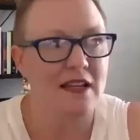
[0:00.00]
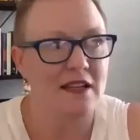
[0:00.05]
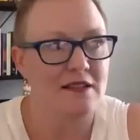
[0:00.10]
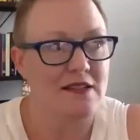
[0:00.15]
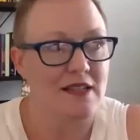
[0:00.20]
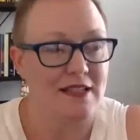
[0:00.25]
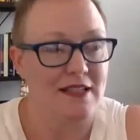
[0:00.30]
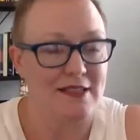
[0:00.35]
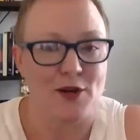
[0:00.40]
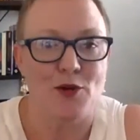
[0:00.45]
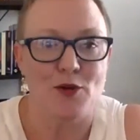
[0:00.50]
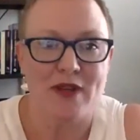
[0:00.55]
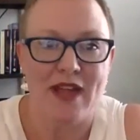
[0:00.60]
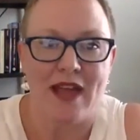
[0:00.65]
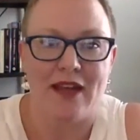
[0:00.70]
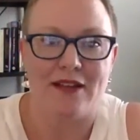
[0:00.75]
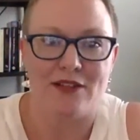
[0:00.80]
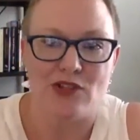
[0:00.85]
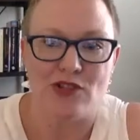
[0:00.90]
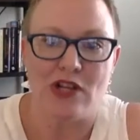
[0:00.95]
that it's
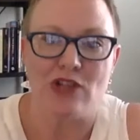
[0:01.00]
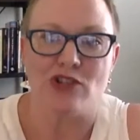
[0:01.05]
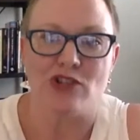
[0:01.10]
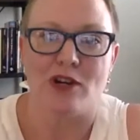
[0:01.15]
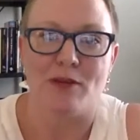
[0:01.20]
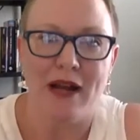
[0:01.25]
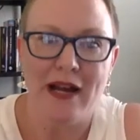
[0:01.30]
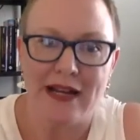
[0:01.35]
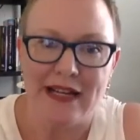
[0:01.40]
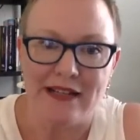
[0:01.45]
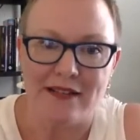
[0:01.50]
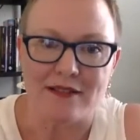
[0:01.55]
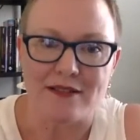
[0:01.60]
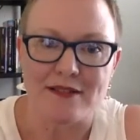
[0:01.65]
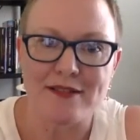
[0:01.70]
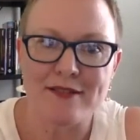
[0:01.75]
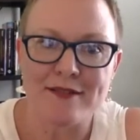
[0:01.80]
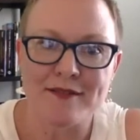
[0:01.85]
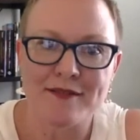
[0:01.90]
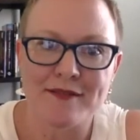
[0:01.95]
okay to change our
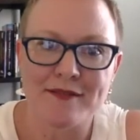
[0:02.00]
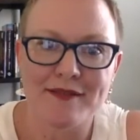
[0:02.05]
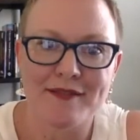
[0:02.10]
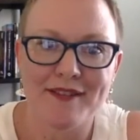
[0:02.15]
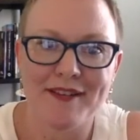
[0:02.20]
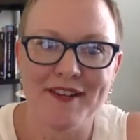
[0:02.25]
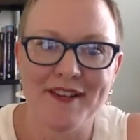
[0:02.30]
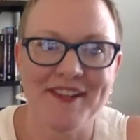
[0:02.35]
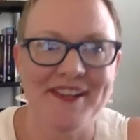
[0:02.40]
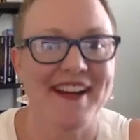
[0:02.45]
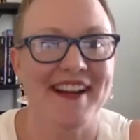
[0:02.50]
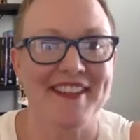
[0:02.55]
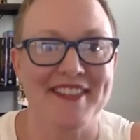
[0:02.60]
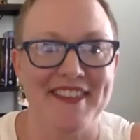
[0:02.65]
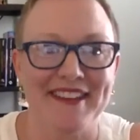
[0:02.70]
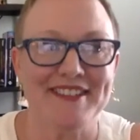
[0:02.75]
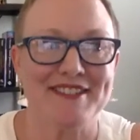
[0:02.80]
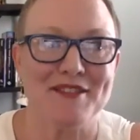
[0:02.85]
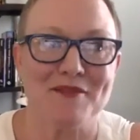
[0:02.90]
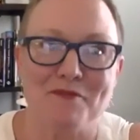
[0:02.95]
minds, I
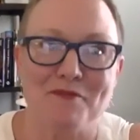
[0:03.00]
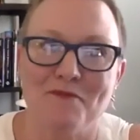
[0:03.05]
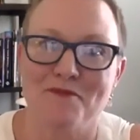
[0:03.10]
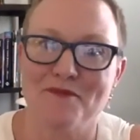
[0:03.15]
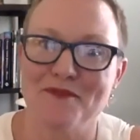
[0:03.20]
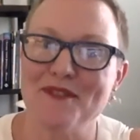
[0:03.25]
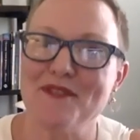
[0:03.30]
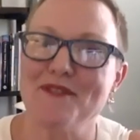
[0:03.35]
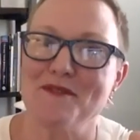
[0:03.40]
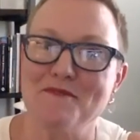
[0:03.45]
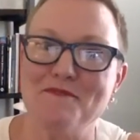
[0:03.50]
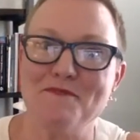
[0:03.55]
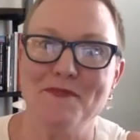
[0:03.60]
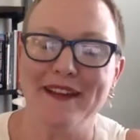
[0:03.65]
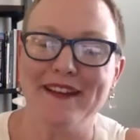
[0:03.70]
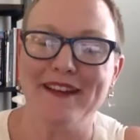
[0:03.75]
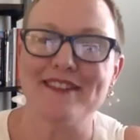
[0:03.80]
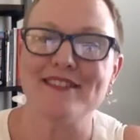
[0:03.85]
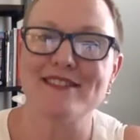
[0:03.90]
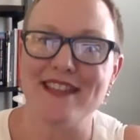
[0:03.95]
think is the
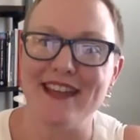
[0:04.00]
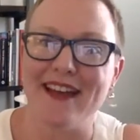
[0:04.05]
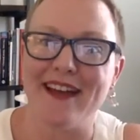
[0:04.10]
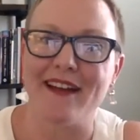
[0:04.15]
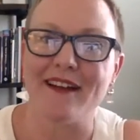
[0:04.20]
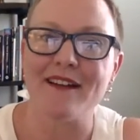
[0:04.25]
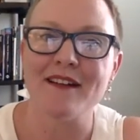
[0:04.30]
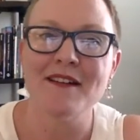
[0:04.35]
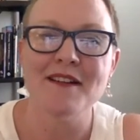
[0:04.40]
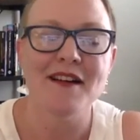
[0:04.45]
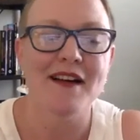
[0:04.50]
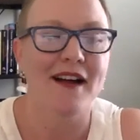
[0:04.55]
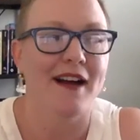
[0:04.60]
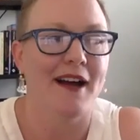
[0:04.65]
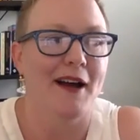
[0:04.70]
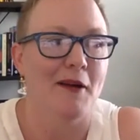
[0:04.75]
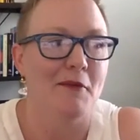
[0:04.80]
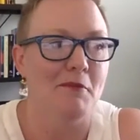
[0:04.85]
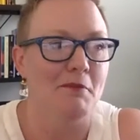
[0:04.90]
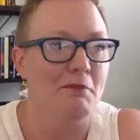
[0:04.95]
biggest thing.
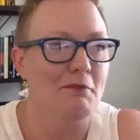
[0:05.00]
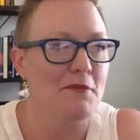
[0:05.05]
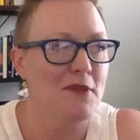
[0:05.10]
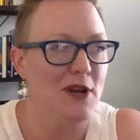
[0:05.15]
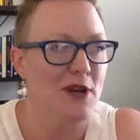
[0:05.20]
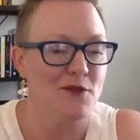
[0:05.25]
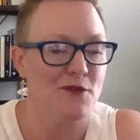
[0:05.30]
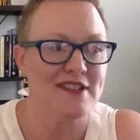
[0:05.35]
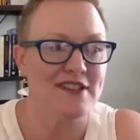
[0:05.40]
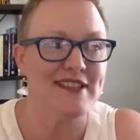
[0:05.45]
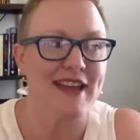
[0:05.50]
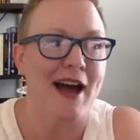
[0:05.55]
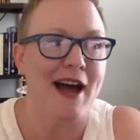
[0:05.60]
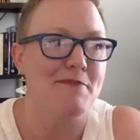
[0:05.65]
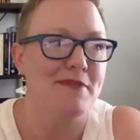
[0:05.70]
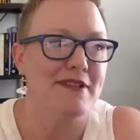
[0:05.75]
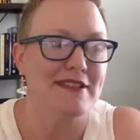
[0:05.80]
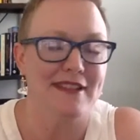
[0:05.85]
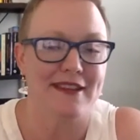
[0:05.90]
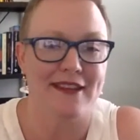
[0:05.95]
You know, this
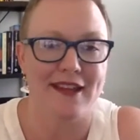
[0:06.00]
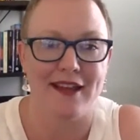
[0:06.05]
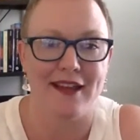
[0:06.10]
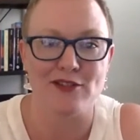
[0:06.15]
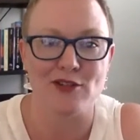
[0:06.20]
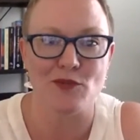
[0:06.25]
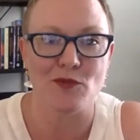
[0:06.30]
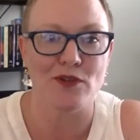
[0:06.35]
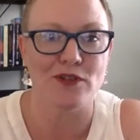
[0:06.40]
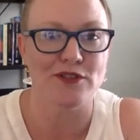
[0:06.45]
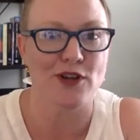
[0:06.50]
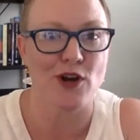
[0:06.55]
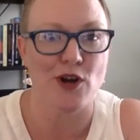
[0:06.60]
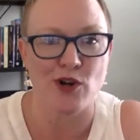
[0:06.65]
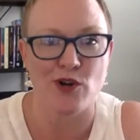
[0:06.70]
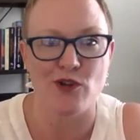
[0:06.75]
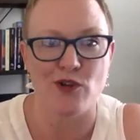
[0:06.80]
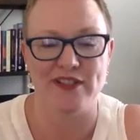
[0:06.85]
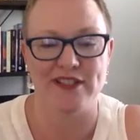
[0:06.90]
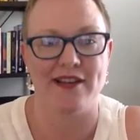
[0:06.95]
happened in the ancient world
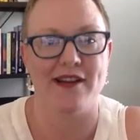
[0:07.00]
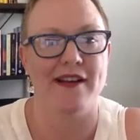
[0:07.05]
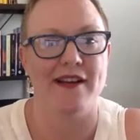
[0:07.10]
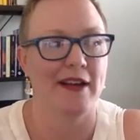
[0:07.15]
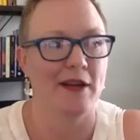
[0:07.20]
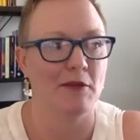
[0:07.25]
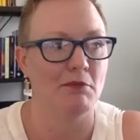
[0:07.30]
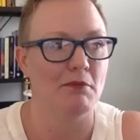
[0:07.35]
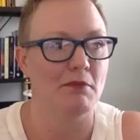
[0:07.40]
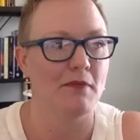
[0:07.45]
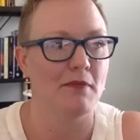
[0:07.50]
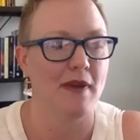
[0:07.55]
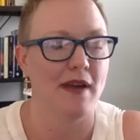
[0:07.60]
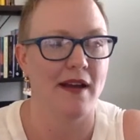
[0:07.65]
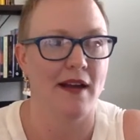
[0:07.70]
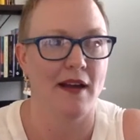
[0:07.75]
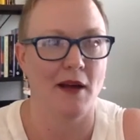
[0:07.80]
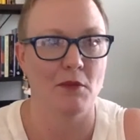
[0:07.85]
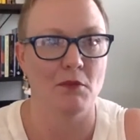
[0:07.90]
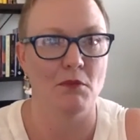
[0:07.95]
all the time.
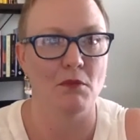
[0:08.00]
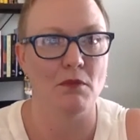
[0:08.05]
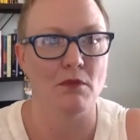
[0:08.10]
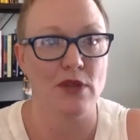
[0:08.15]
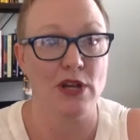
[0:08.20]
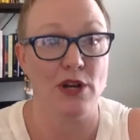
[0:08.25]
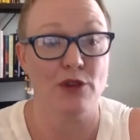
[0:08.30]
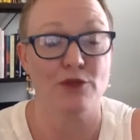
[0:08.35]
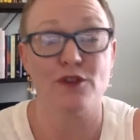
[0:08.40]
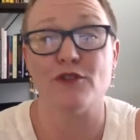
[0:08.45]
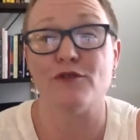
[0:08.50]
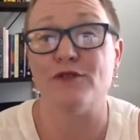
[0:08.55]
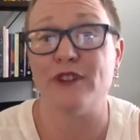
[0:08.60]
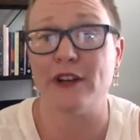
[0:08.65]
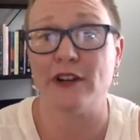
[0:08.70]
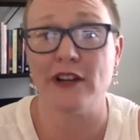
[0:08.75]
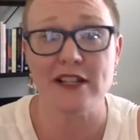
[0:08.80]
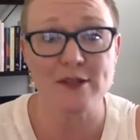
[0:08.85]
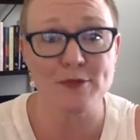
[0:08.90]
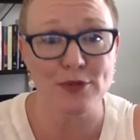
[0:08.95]
You know, for
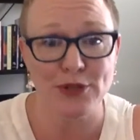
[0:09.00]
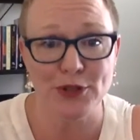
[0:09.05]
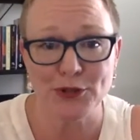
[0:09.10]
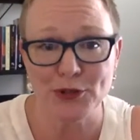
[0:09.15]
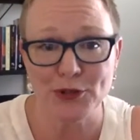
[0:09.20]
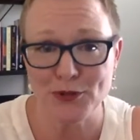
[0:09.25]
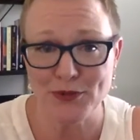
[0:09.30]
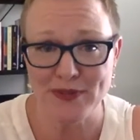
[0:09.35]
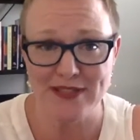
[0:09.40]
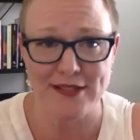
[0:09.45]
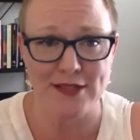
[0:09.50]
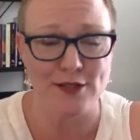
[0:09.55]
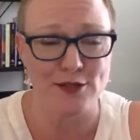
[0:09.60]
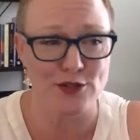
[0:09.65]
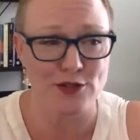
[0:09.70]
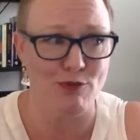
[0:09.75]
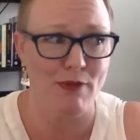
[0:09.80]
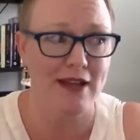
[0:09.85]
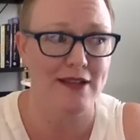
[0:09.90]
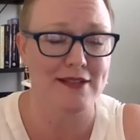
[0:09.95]
various political reasons,
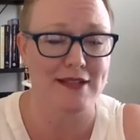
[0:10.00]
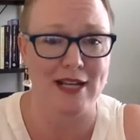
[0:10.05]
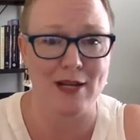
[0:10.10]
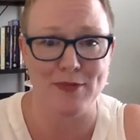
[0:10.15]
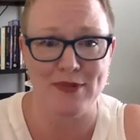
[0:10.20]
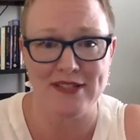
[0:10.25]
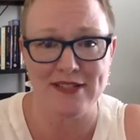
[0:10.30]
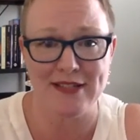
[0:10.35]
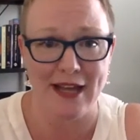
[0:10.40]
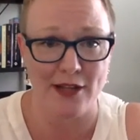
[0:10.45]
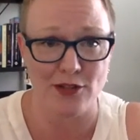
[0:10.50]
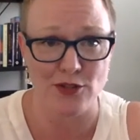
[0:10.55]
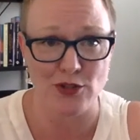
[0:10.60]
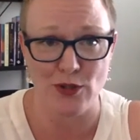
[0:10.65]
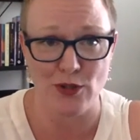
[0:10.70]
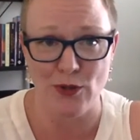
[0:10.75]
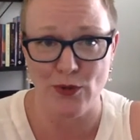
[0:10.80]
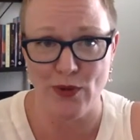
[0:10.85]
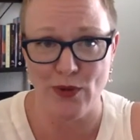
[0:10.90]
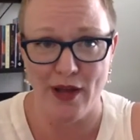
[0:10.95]
you might set up a
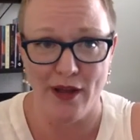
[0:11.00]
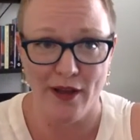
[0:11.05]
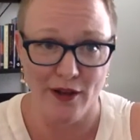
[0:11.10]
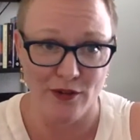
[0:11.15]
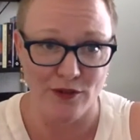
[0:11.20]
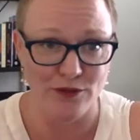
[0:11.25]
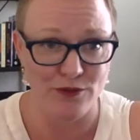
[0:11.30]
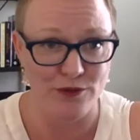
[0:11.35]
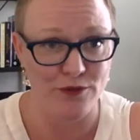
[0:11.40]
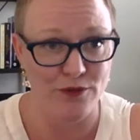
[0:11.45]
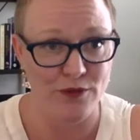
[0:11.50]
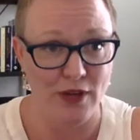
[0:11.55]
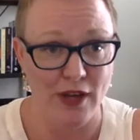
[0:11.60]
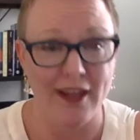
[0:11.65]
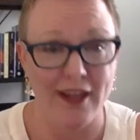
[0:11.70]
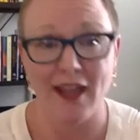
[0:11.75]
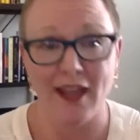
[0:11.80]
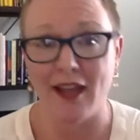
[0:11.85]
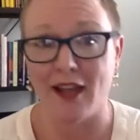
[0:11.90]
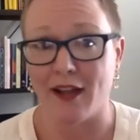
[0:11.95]
statue of a
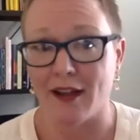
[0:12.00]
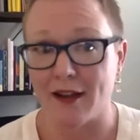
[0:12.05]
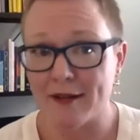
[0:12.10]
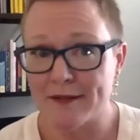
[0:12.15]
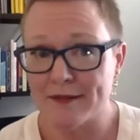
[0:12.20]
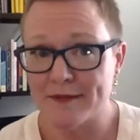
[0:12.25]
king